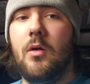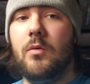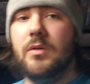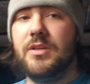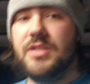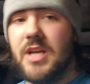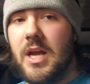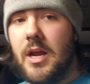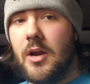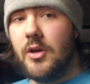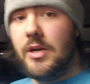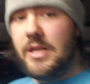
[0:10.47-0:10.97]

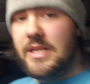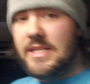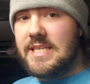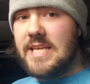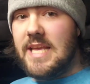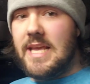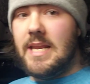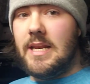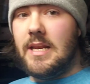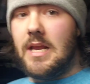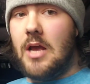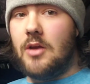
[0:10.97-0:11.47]
which I already
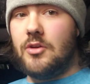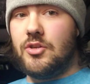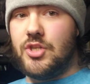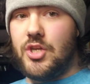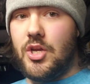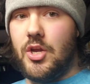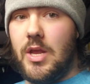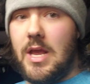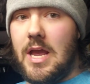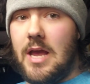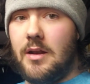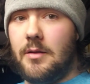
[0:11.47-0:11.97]
did. I'll show
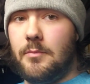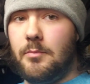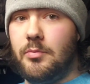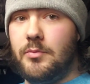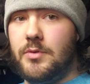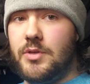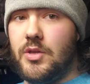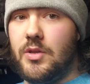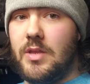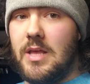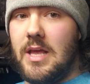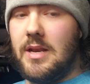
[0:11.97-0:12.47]
you how to
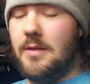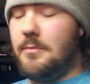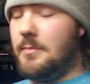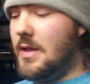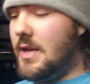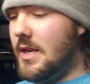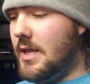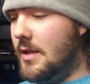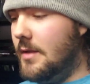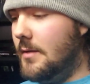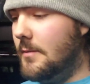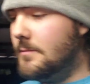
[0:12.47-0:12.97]
do that in a
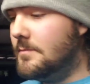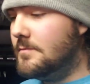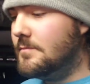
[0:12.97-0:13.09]
minute.